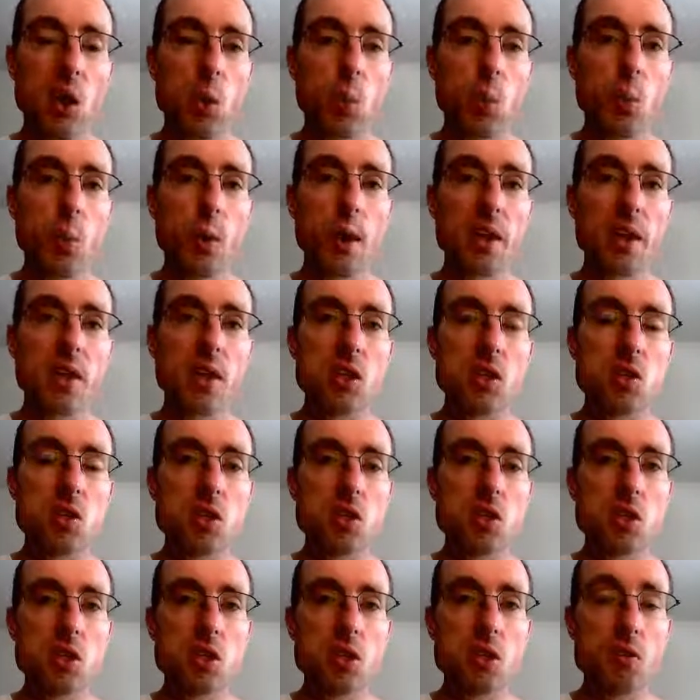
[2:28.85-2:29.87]

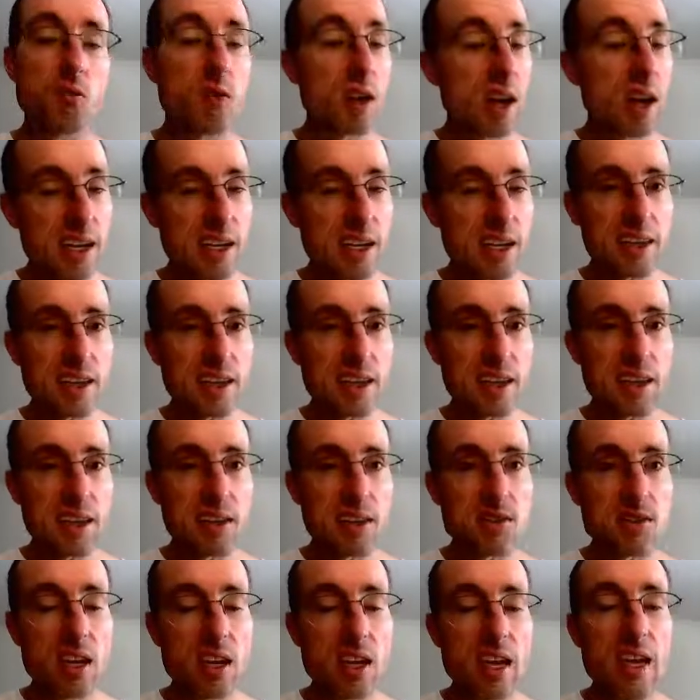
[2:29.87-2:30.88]
with rain, that
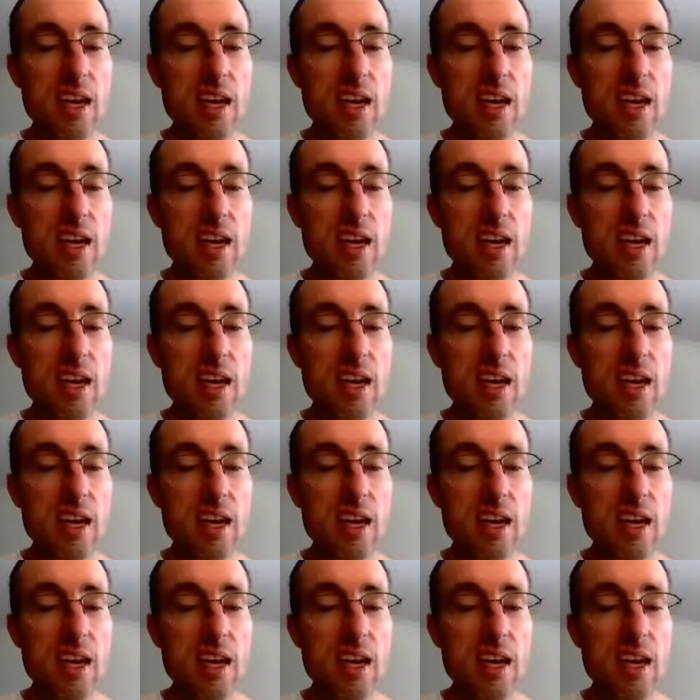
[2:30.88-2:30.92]
is.